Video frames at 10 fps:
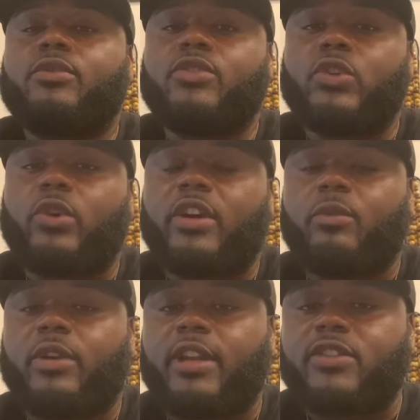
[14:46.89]
you join
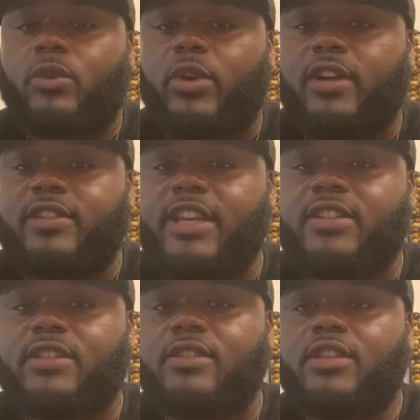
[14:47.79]
one of these
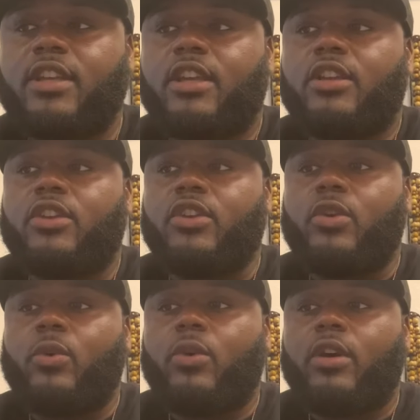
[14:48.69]
organizations,
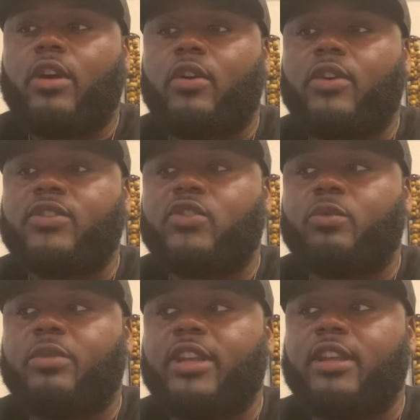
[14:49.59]
you're going
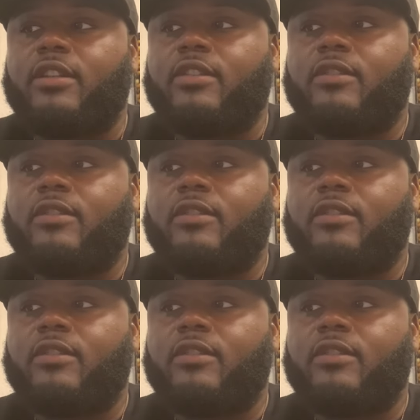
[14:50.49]
to